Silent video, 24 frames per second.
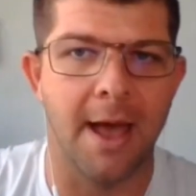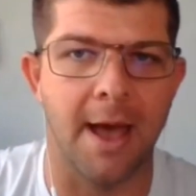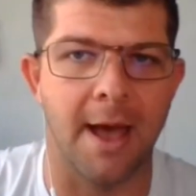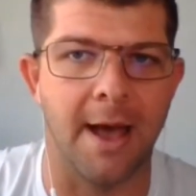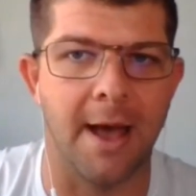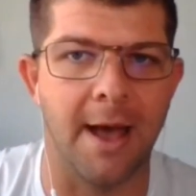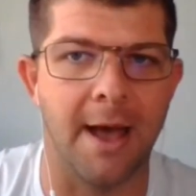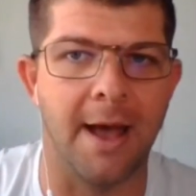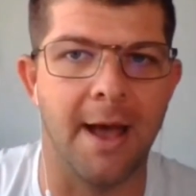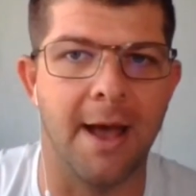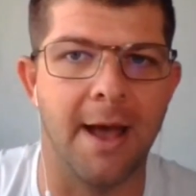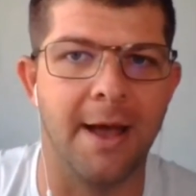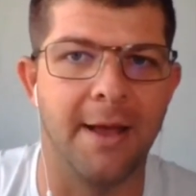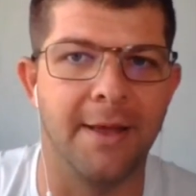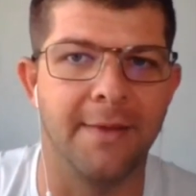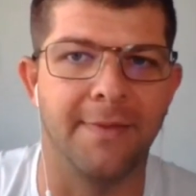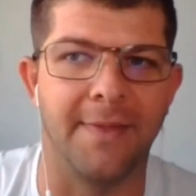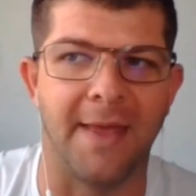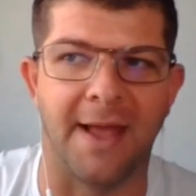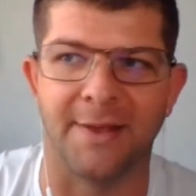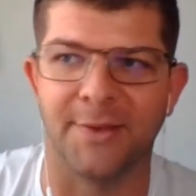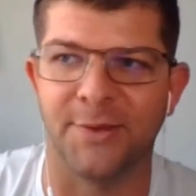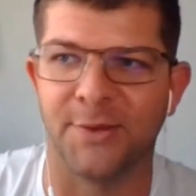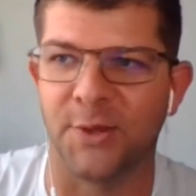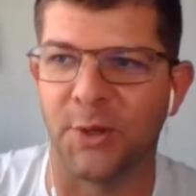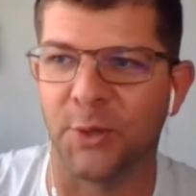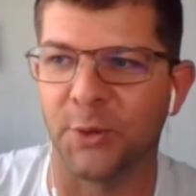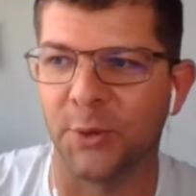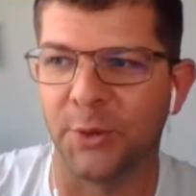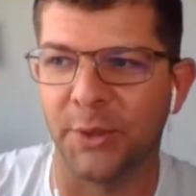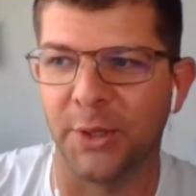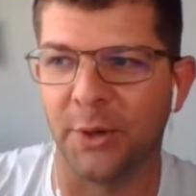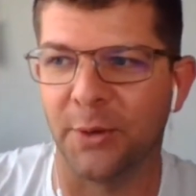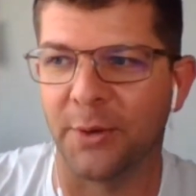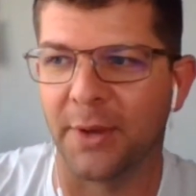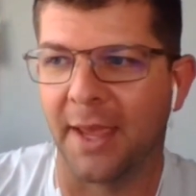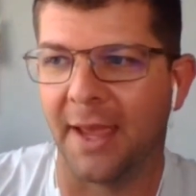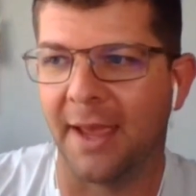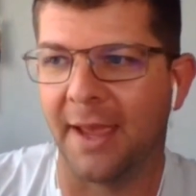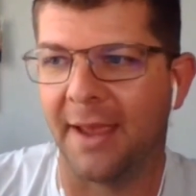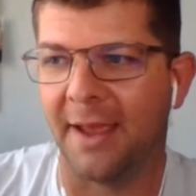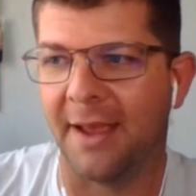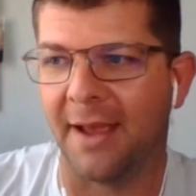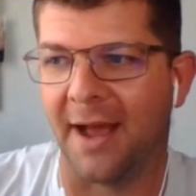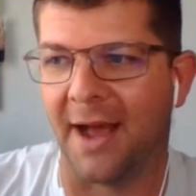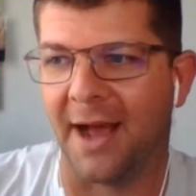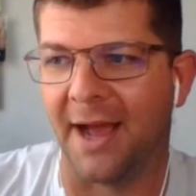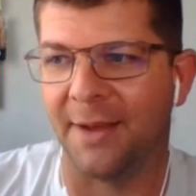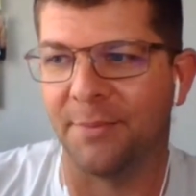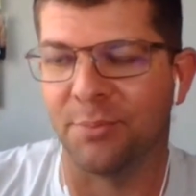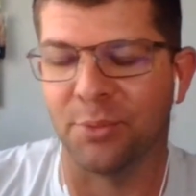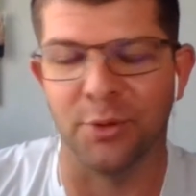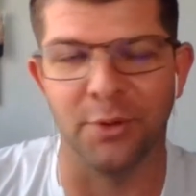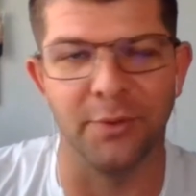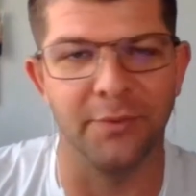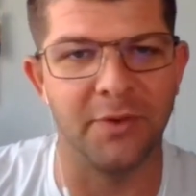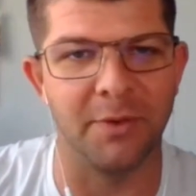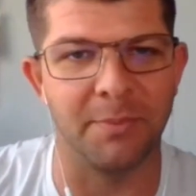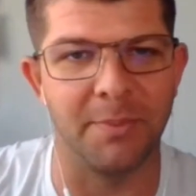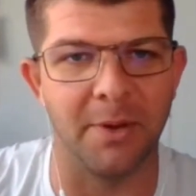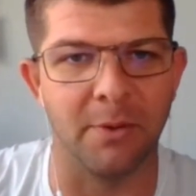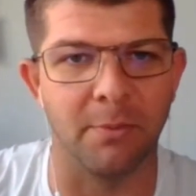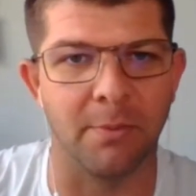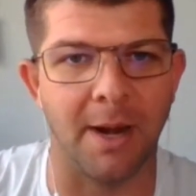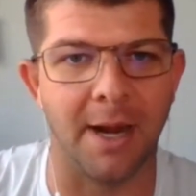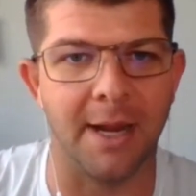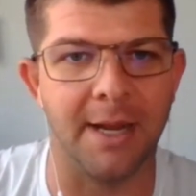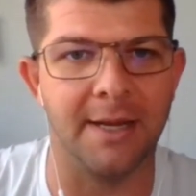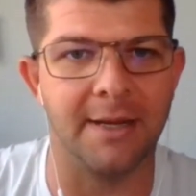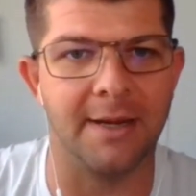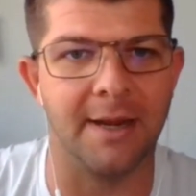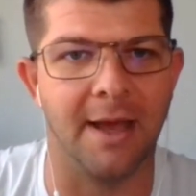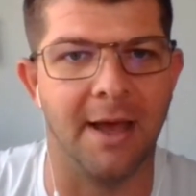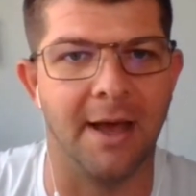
That's totally okay. I proved to be right.